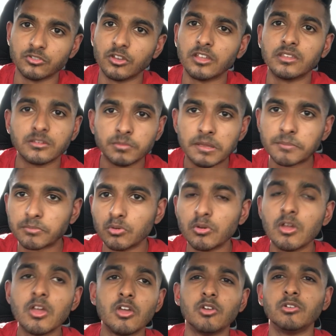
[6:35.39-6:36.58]
You know, there's people
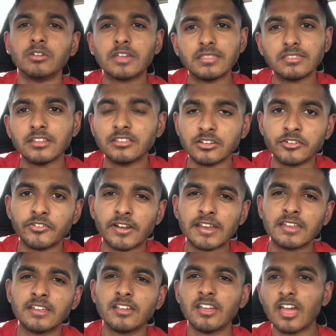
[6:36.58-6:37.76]
who get their
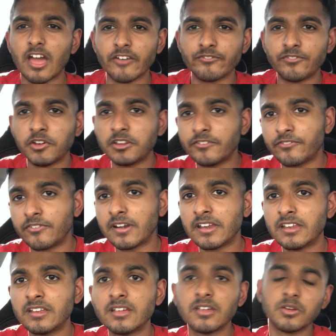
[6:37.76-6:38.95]
degree at
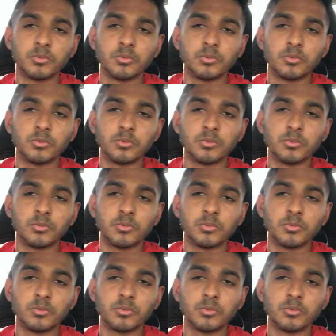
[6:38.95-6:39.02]
thirty-three,